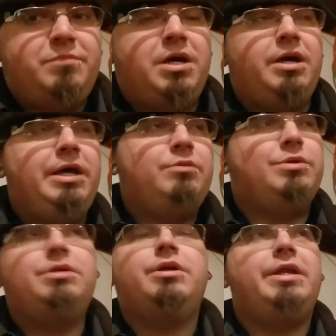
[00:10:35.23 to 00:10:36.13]
my
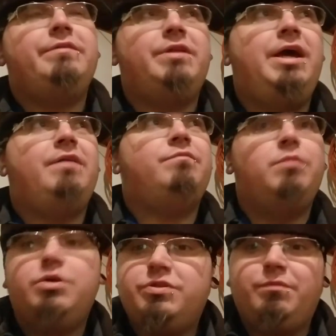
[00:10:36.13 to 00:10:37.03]
well not even half
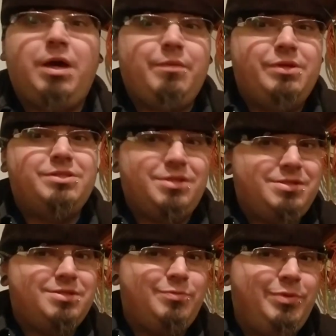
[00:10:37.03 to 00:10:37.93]
most of my business has